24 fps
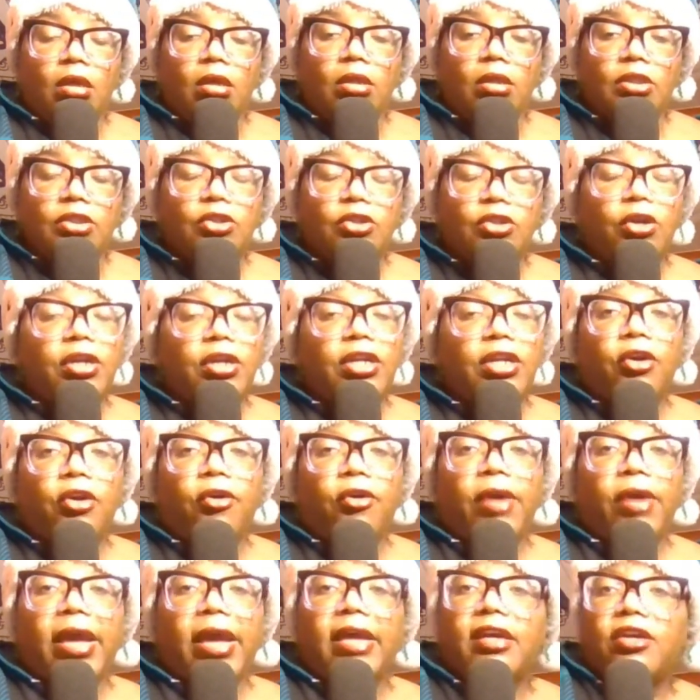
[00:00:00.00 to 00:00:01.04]
starting to
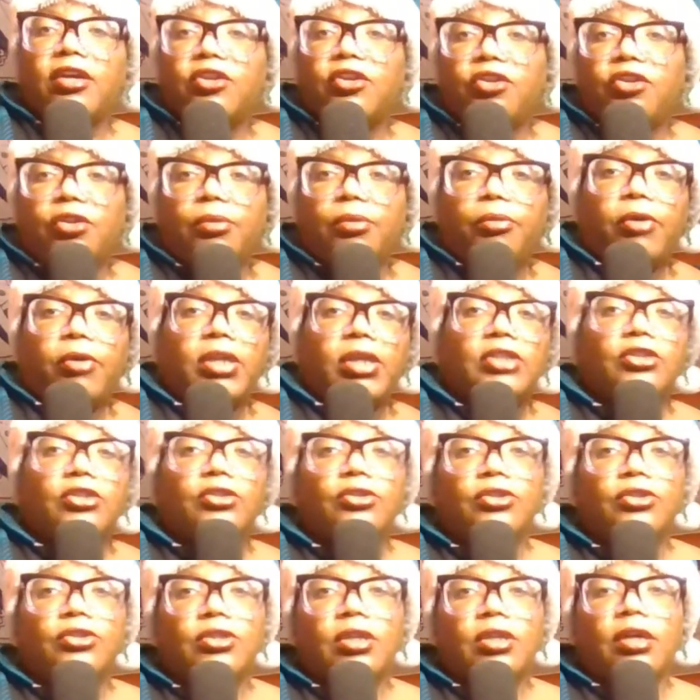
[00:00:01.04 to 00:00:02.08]
crack under the
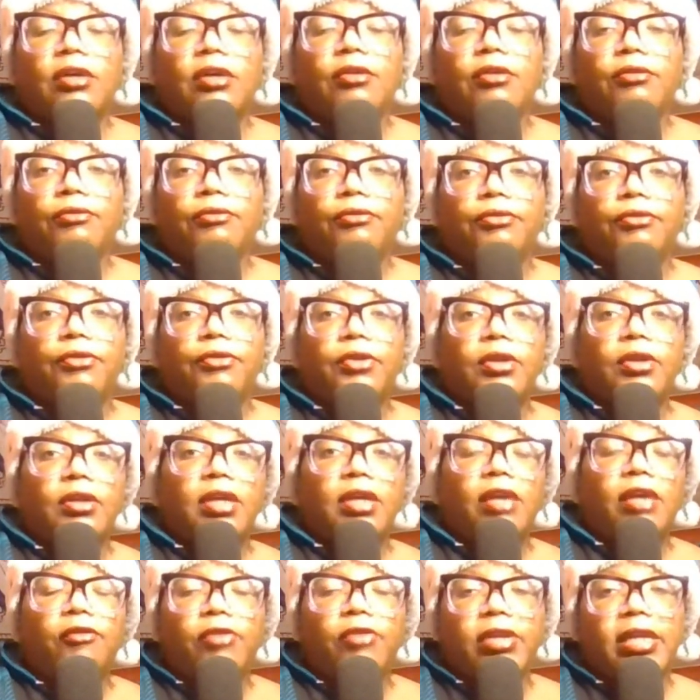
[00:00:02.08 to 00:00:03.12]
pressures of
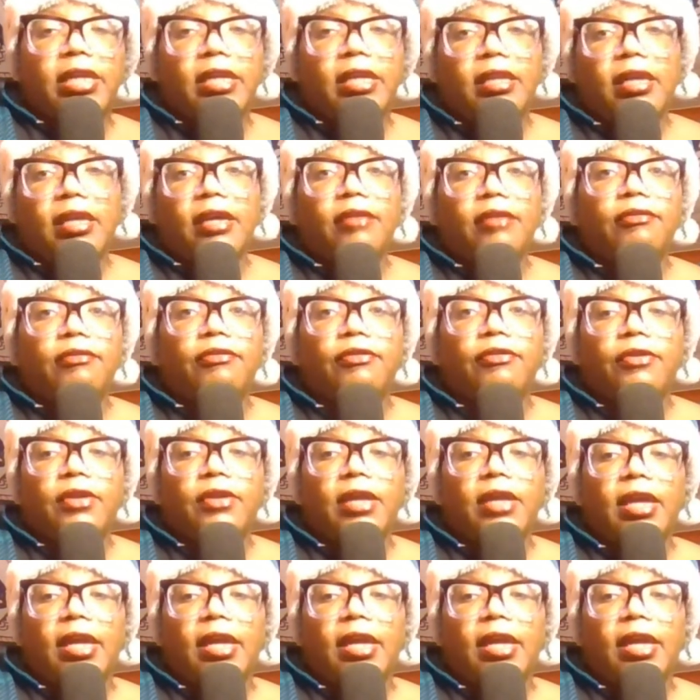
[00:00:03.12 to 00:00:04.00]
everyday life.